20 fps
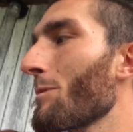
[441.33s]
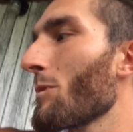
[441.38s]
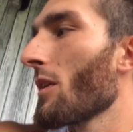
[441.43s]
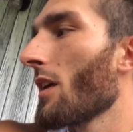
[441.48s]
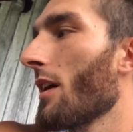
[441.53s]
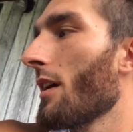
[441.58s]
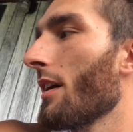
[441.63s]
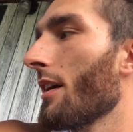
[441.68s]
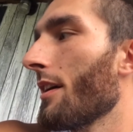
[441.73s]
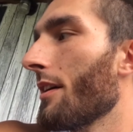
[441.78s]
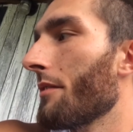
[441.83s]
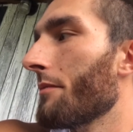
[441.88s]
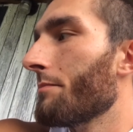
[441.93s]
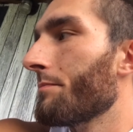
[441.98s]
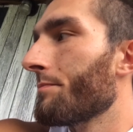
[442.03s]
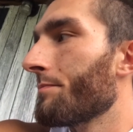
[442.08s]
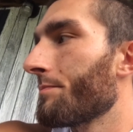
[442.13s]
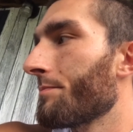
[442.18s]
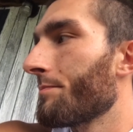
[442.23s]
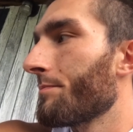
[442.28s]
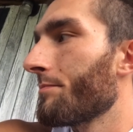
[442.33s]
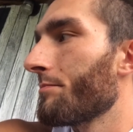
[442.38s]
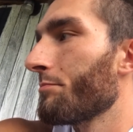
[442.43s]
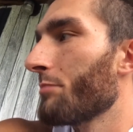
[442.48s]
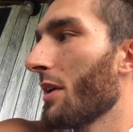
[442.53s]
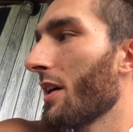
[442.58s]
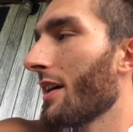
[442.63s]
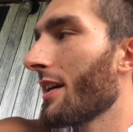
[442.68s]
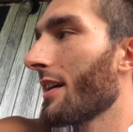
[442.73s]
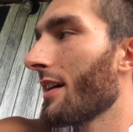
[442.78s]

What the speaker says: But